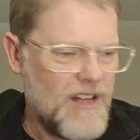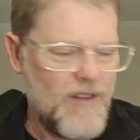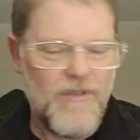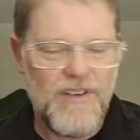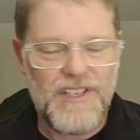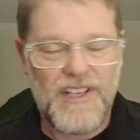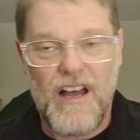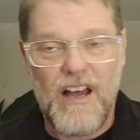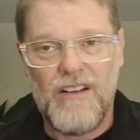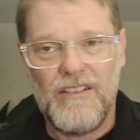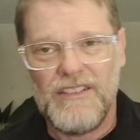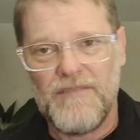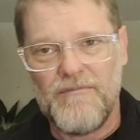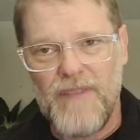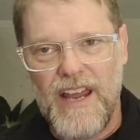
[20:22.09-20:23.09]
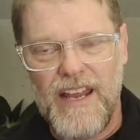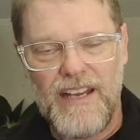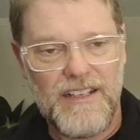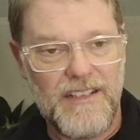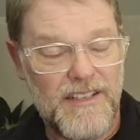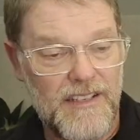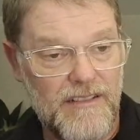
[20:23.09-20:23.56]
I was a Holden
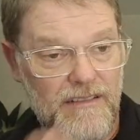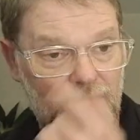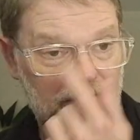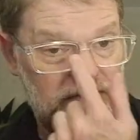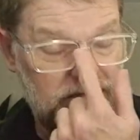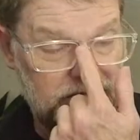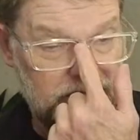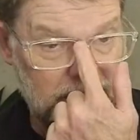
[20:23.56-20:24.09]
man until,